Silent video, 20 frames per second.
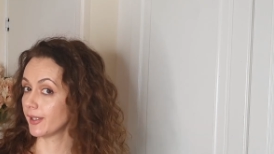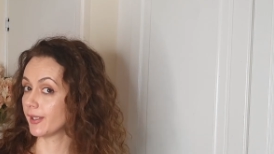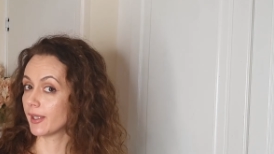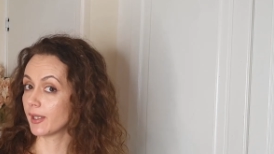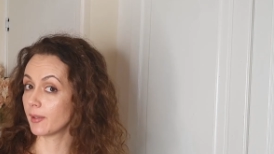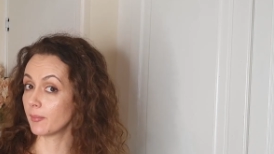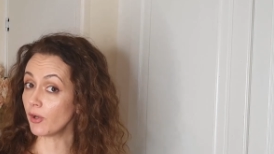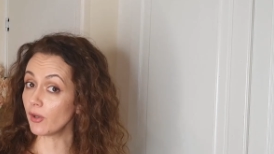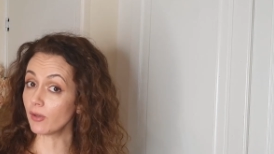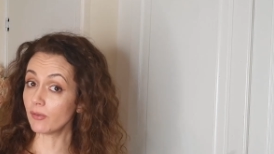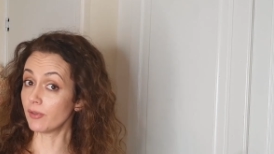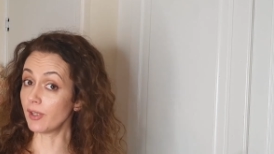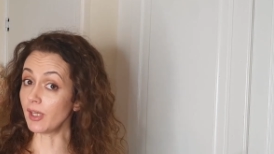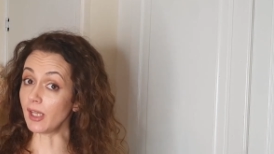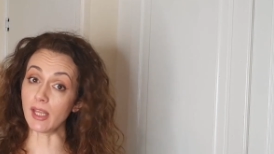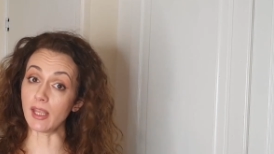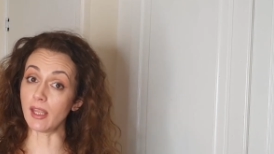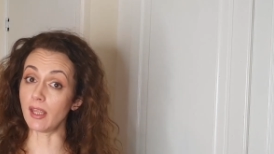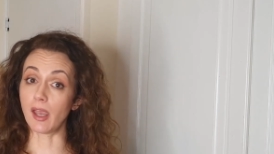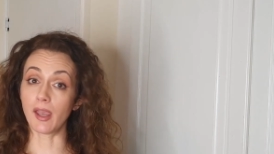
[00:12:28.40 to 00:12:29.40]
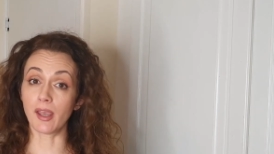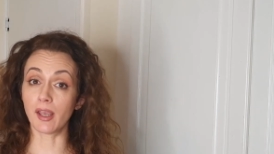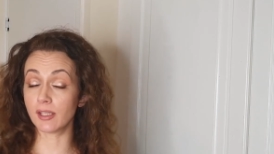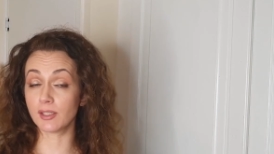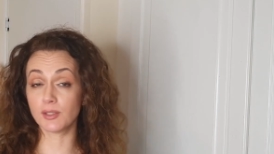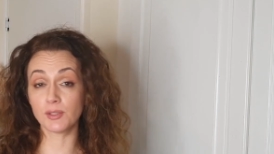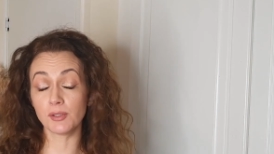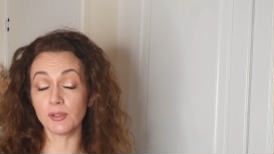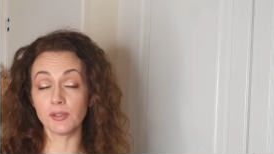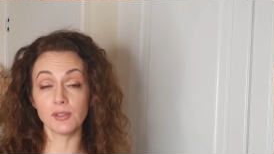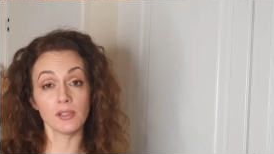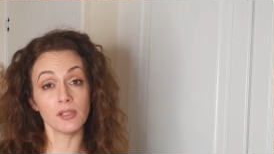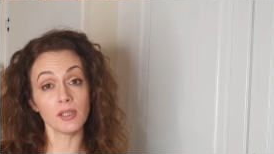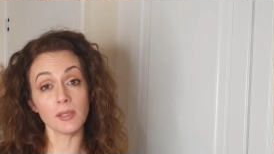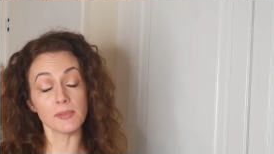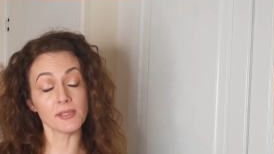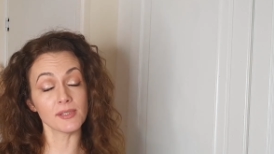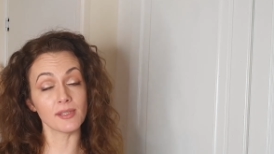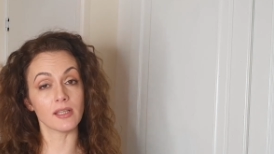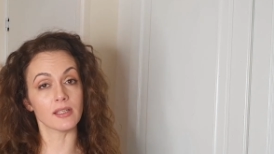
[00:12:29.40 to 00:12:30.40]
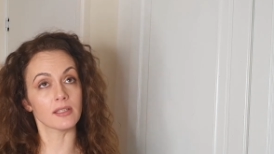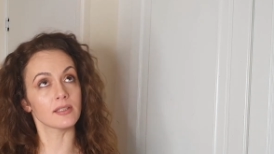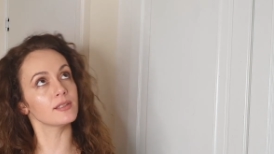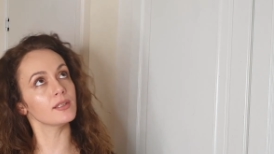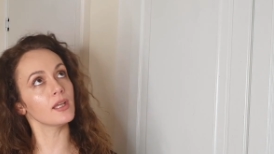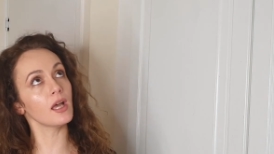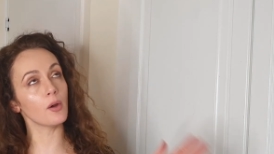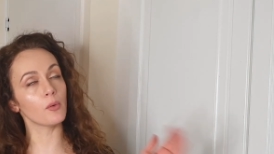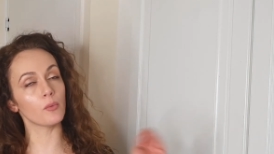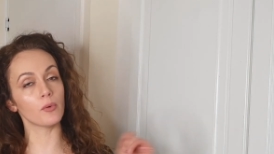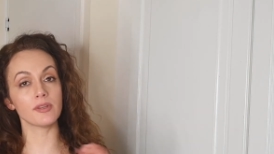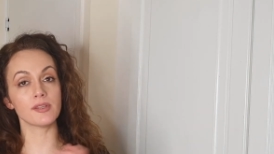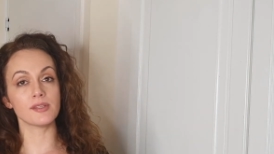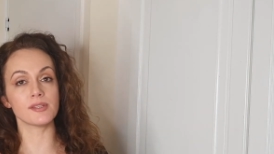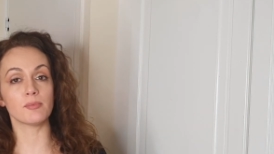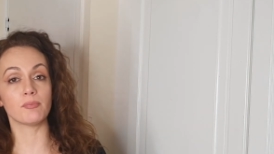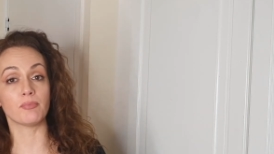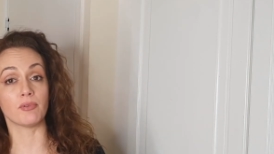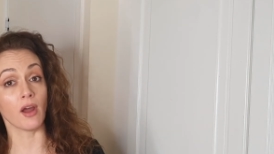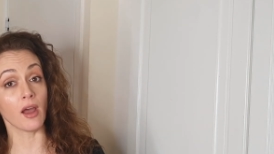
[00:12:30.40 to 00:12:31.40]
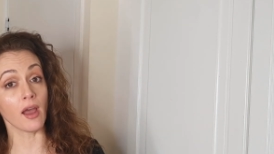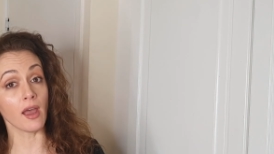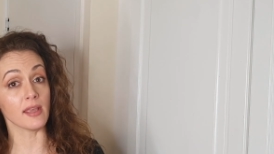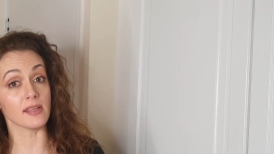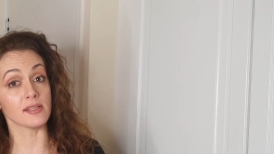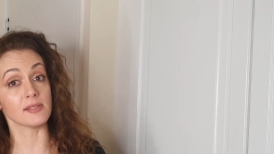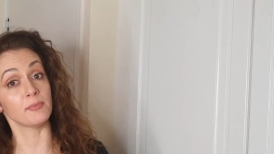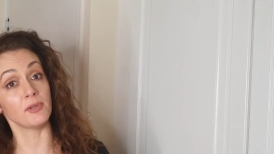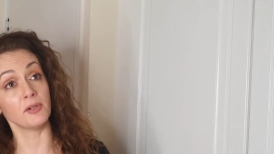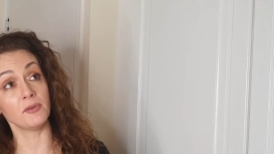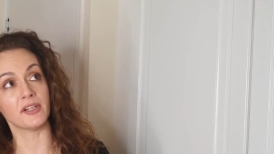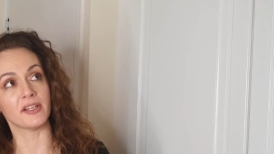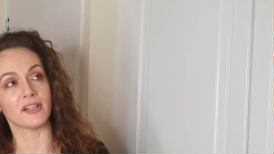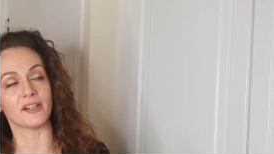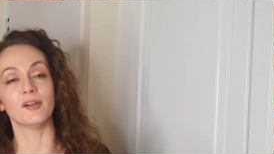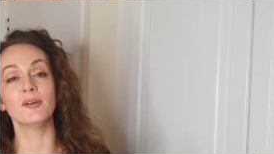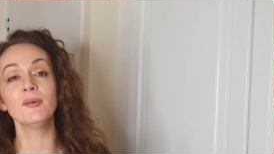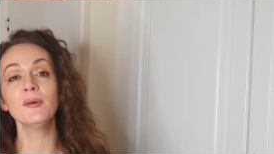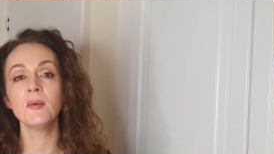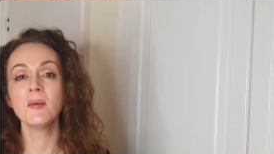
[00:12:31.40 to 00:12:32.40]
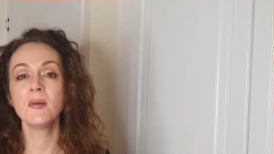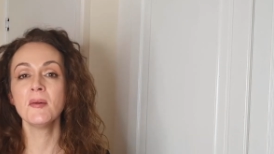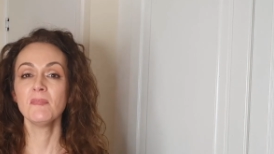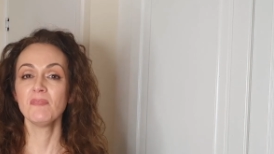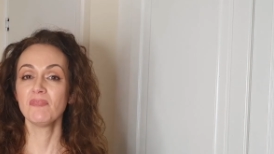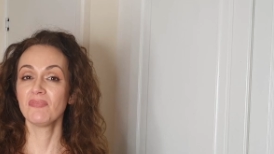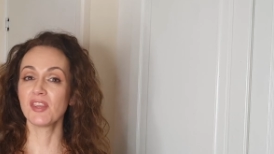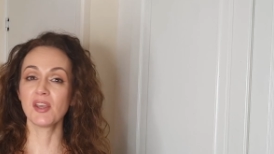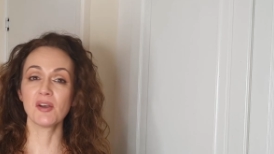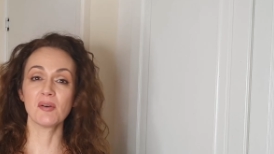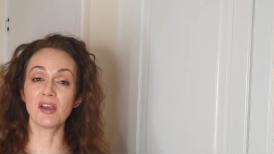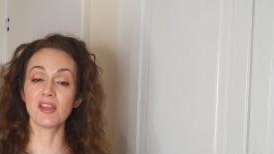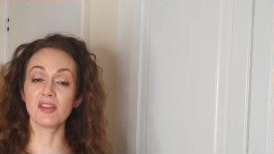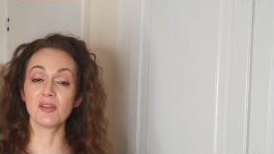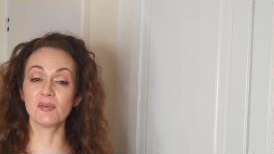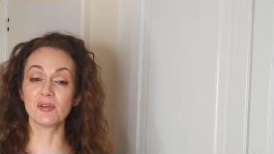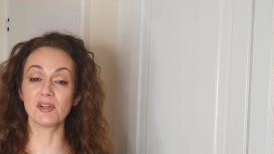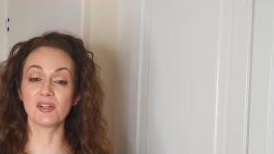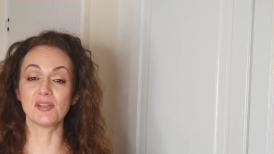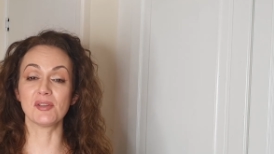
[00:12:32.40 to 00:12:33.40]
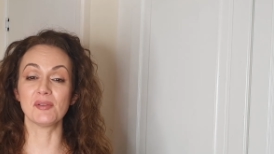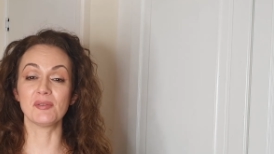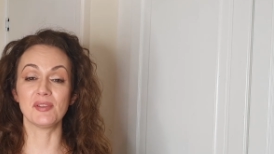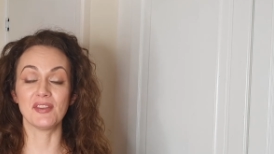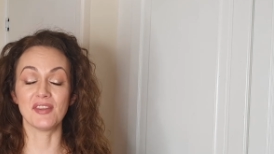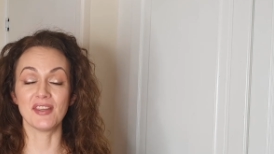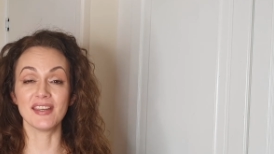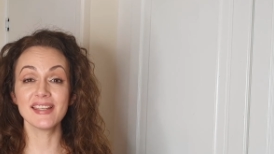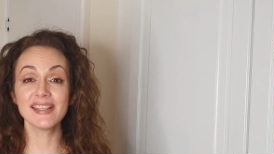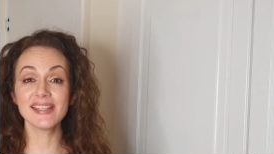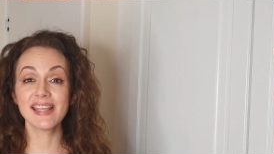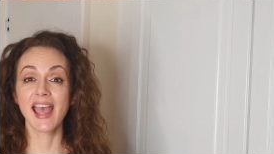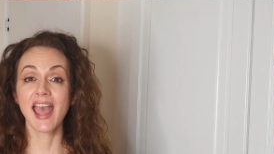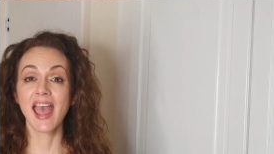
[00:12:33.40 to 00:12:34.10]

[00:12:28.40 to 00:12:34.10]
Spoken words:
come on, really, I got 2 new lipsticks, what a surprise, miracle. No, I don't want to show you this.